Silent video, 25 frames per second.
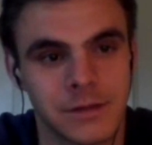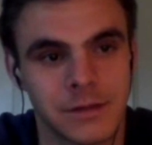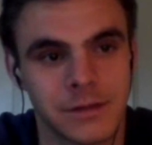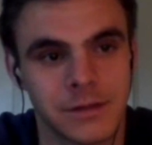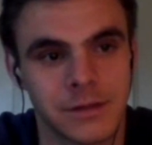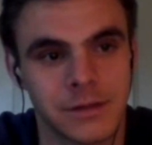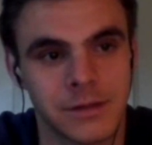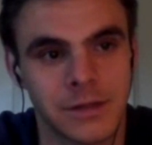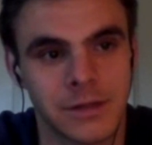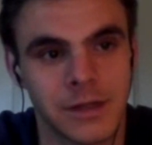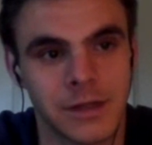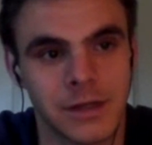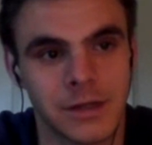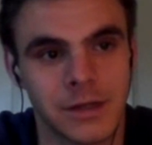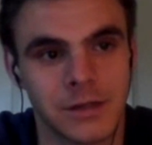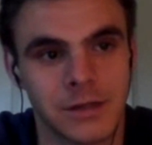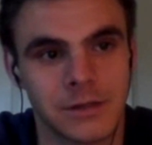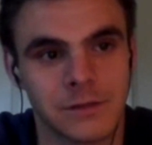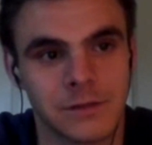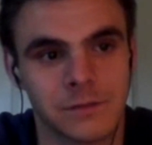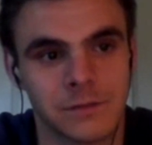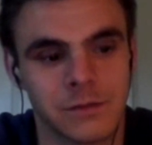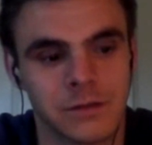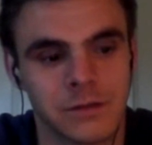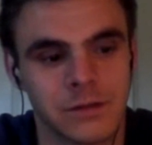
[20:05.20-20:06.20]
Yeah,
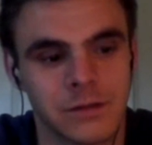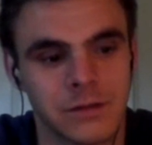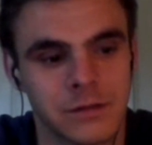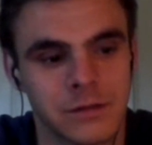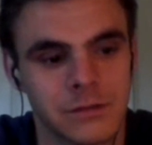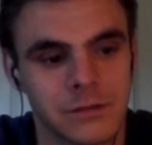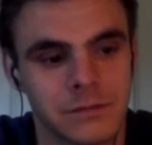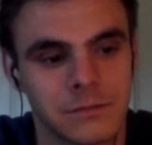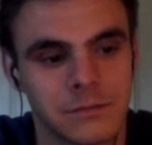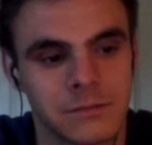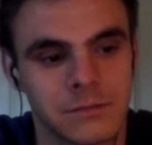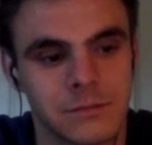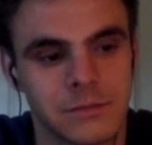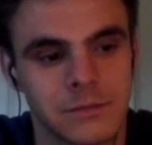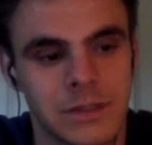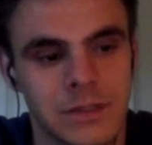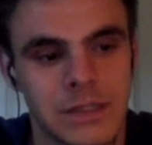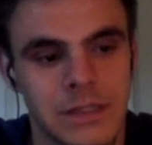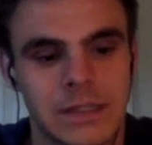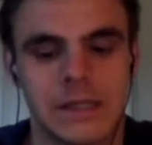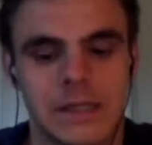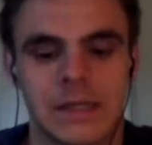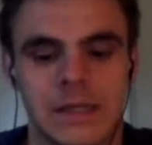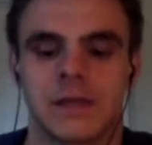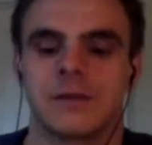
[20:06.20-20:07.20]
it's where
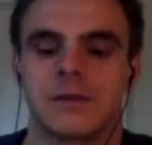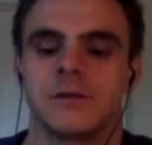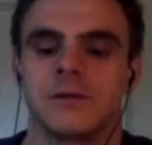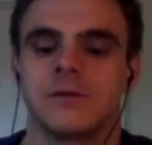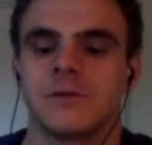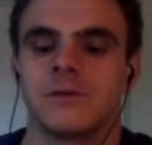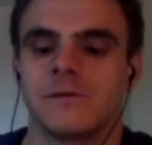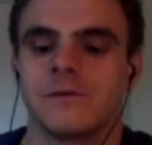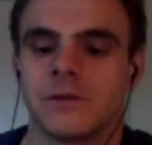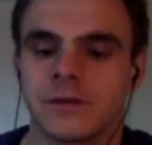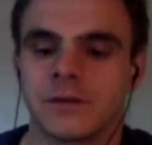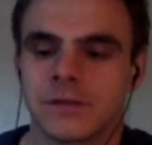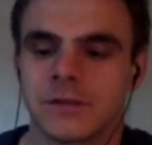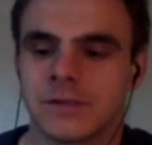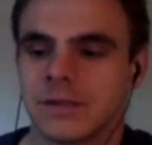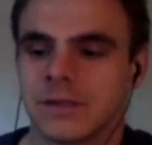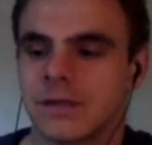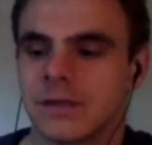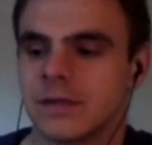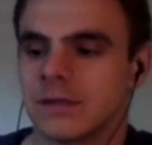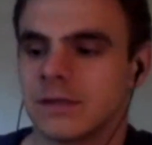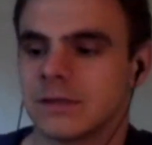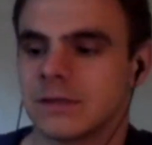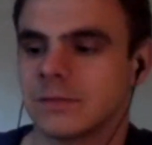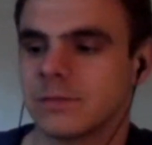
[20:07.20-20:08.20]
Indiana
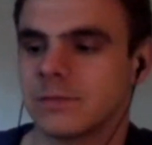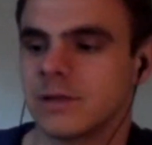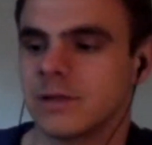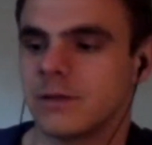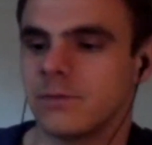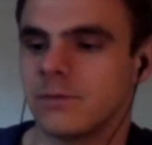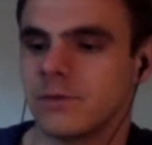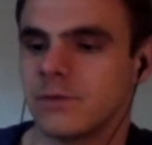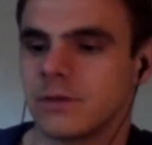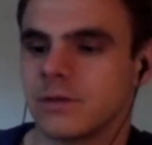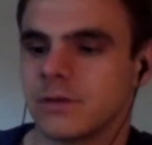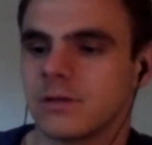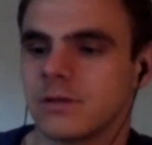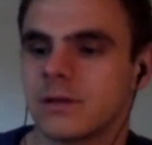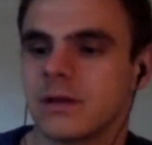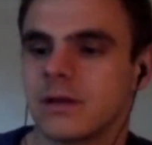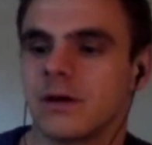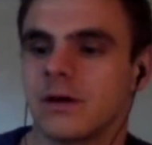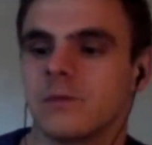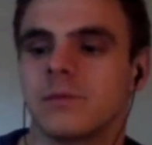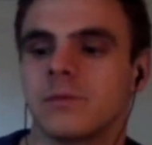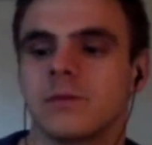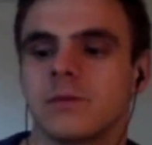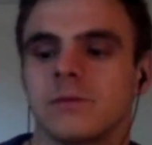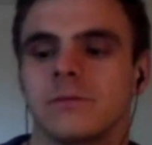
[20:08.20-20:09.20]
University is, but it wouldn't
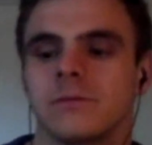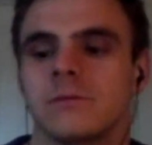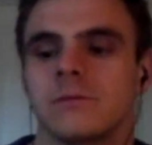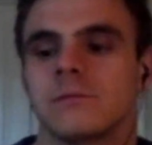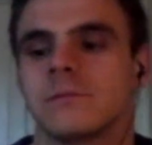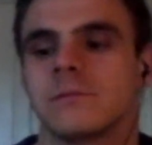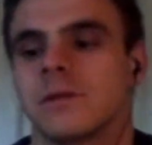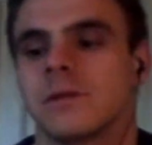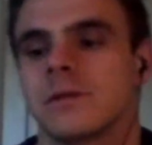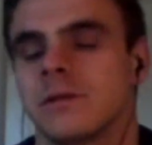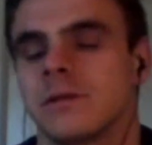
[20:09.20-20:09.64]
help you.